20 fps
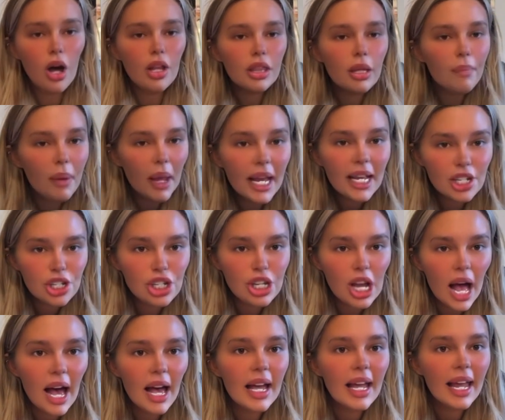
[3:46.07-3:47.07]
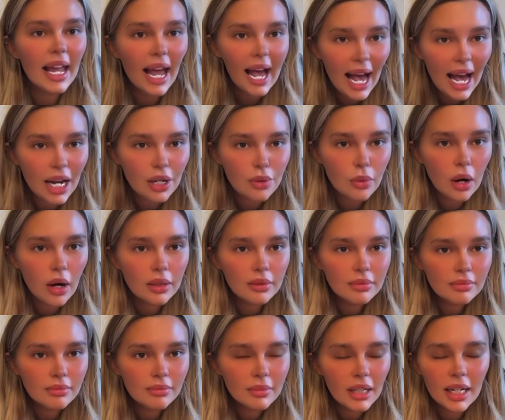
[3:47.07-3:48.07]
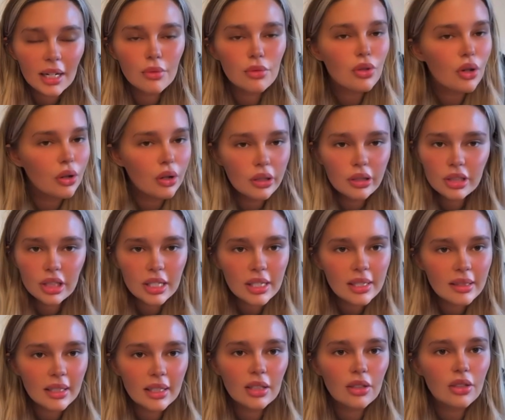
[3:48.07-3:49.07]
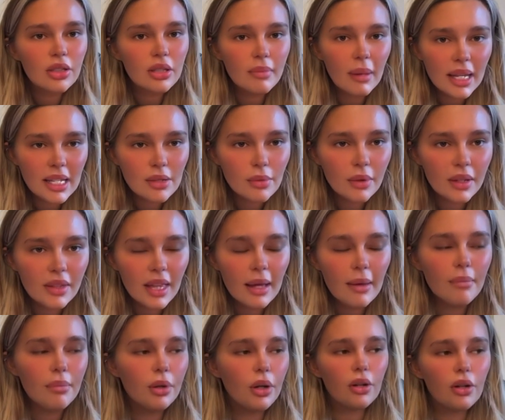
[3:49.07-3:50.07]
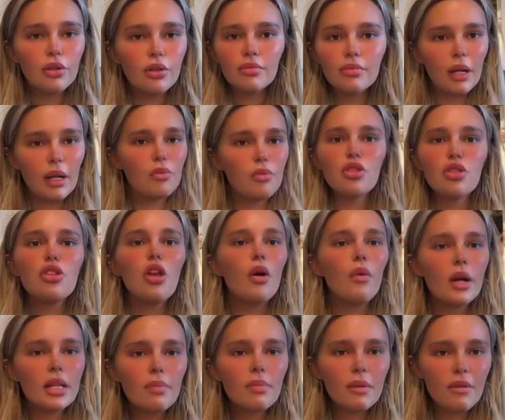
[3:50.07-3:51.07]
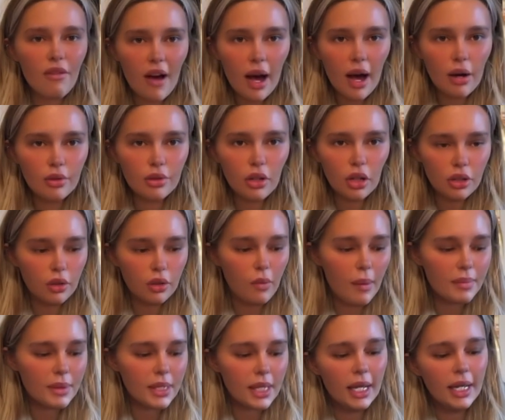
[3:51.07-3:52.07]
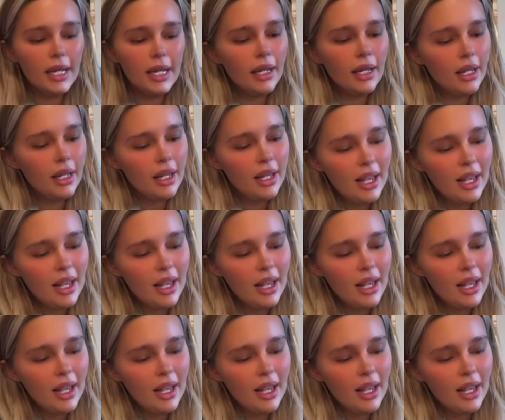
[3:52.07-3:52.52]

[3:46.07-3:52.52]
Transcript: On the picture it had one and it was gorgeous and it looked amazing with it, but it was nowhere to be found on the website.